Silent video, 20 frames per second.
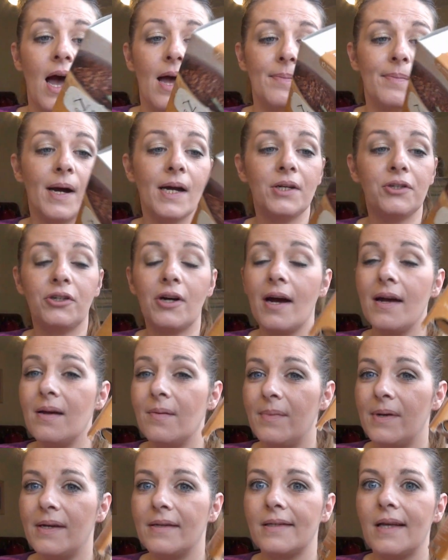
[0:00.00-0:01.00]
I might try it
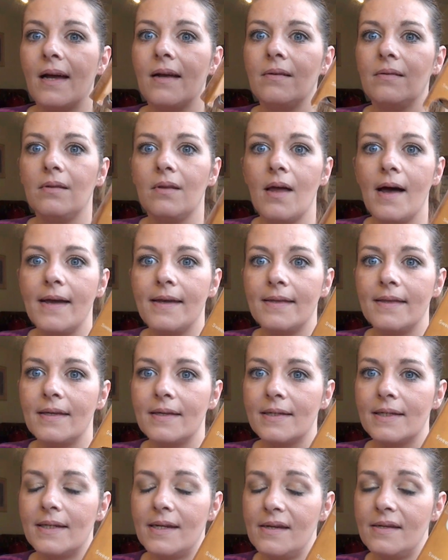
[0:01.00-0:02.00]
because I like
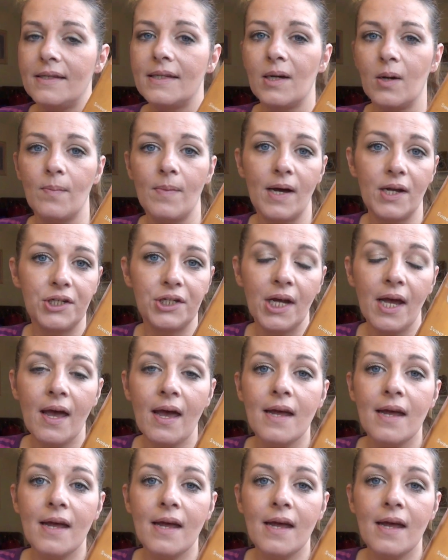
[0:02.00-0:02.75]
this tea so much.